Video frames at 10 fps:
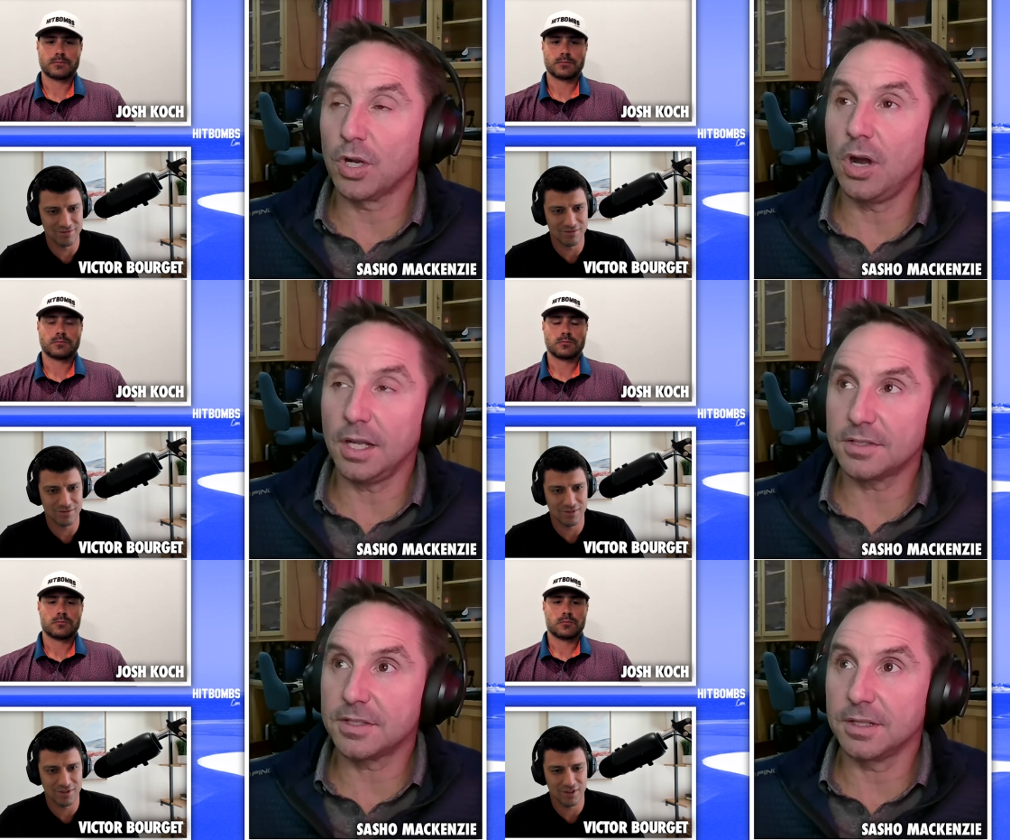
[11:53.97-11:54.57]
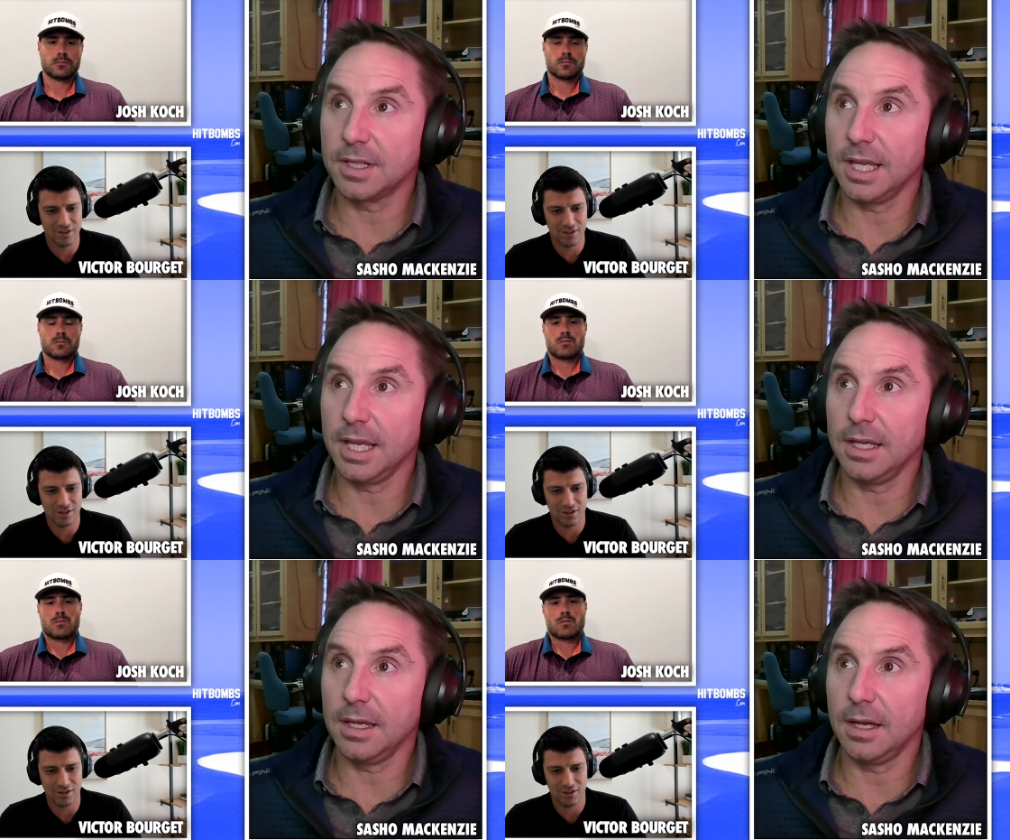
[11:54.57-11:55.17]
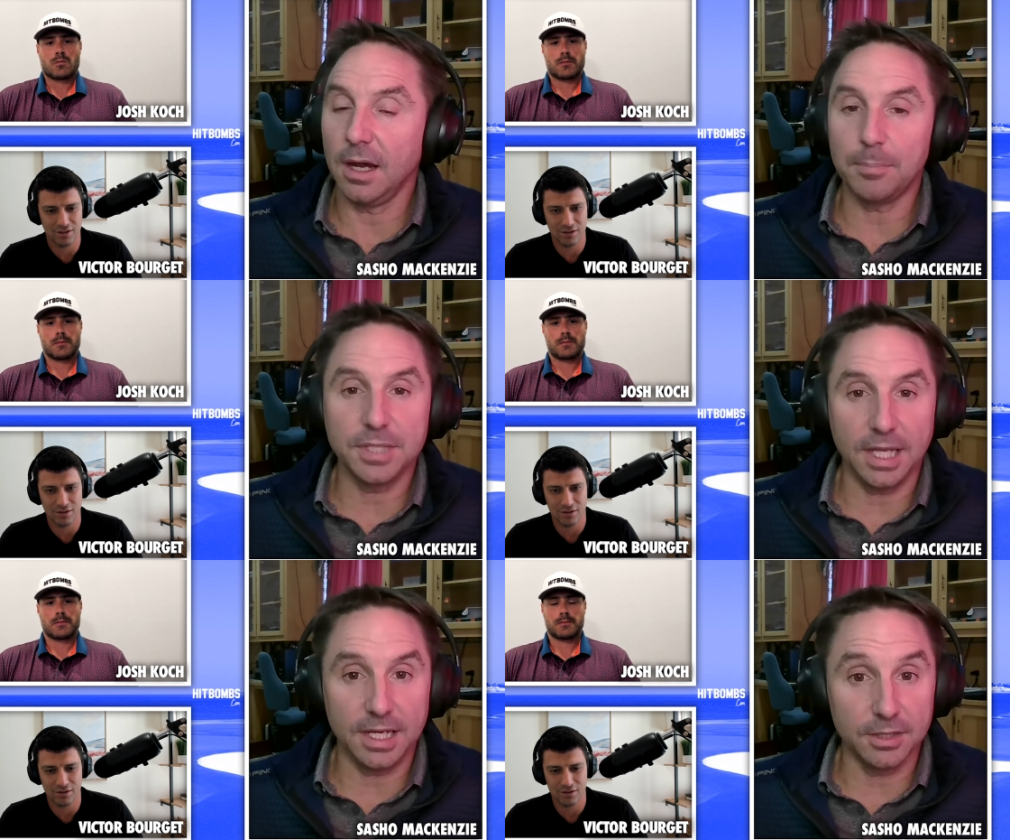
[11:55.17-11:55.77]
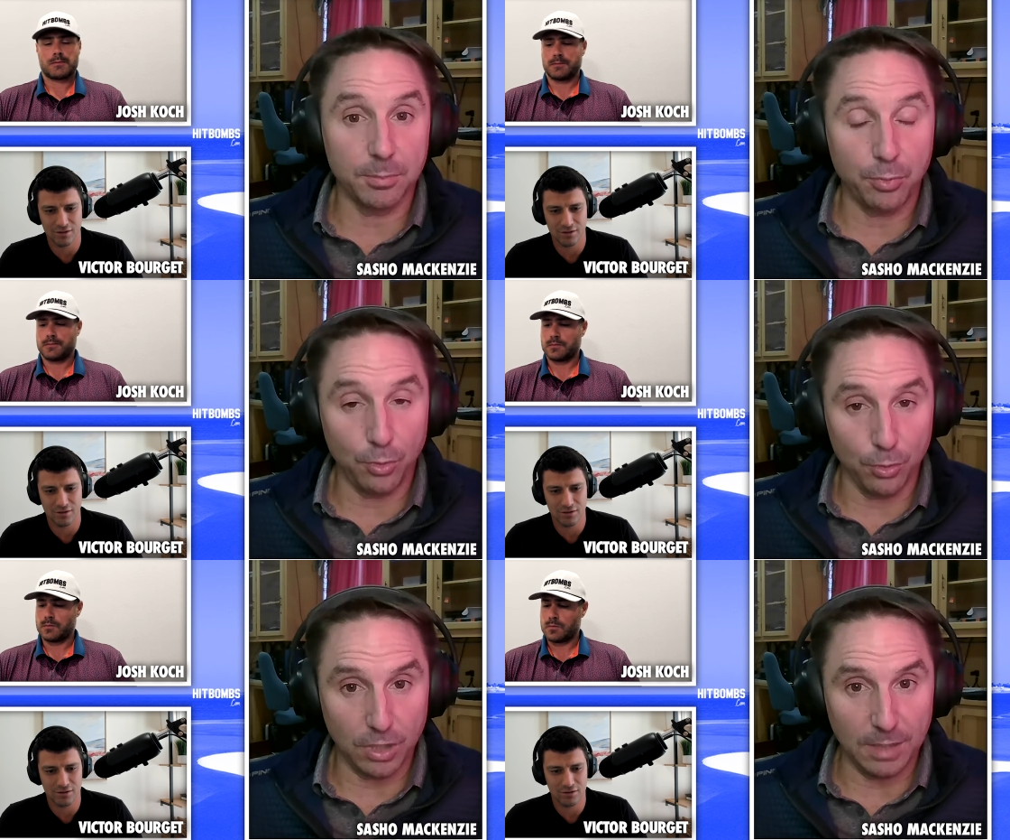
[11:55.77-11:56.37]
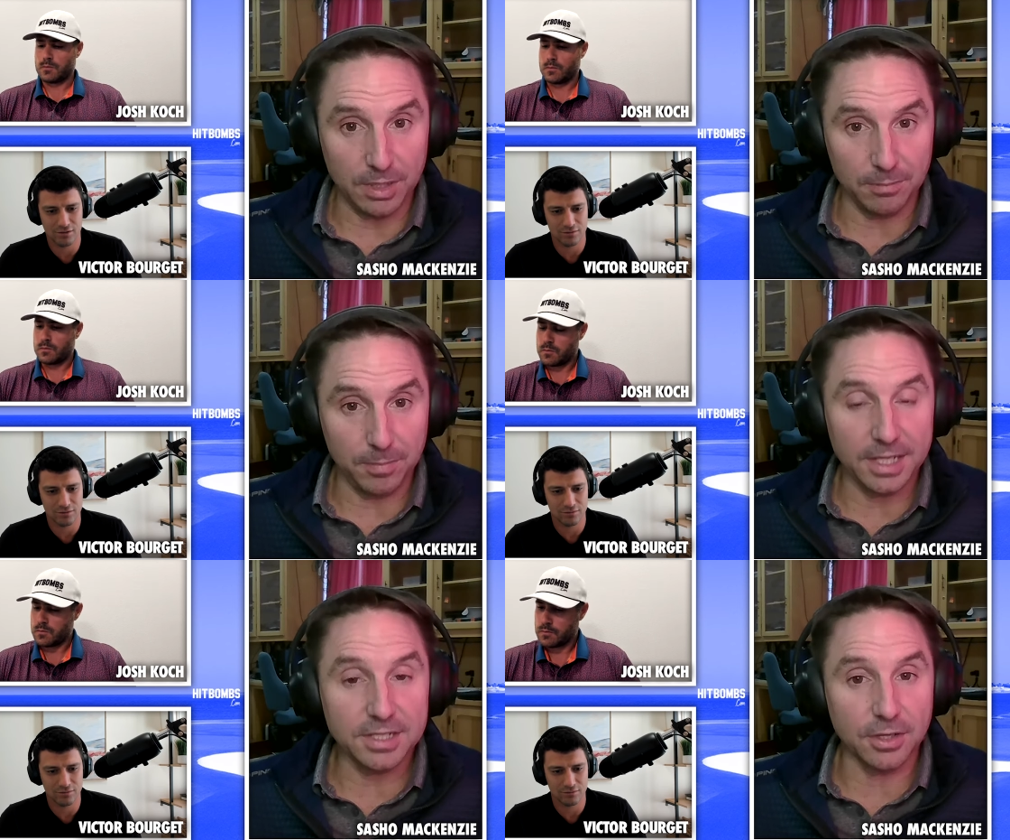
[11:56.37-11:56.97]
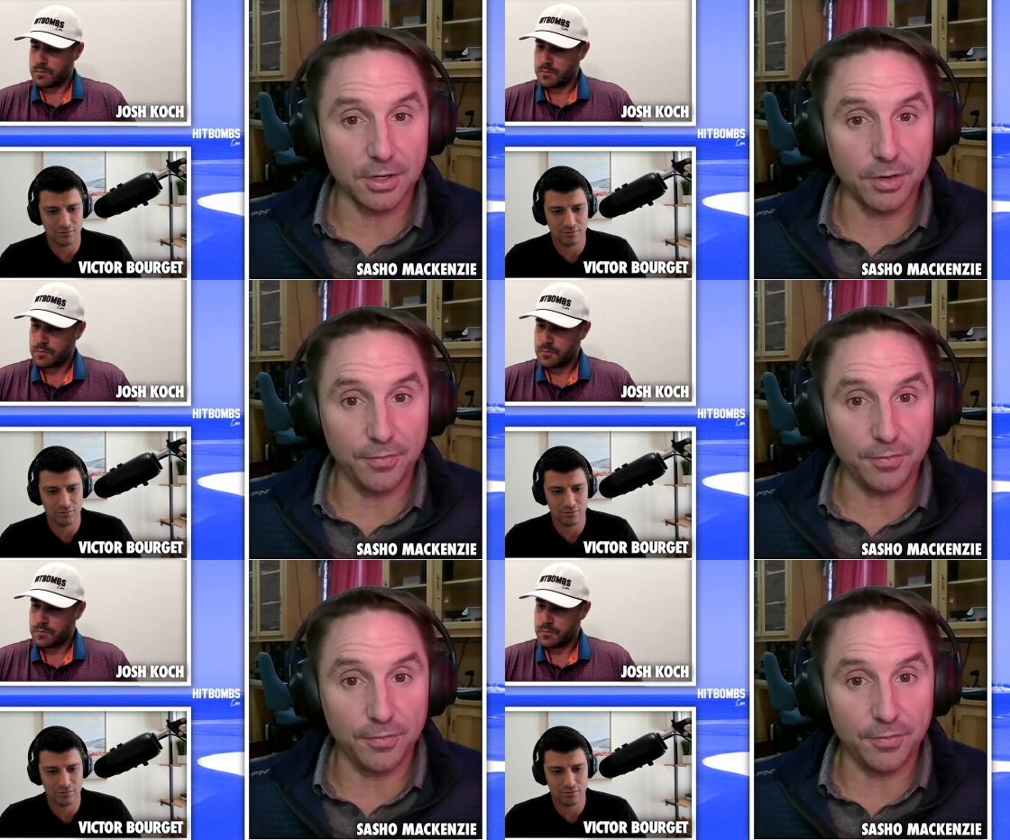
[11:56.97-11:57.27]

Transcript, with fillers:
Speaker 1: constantly updating the programming based on our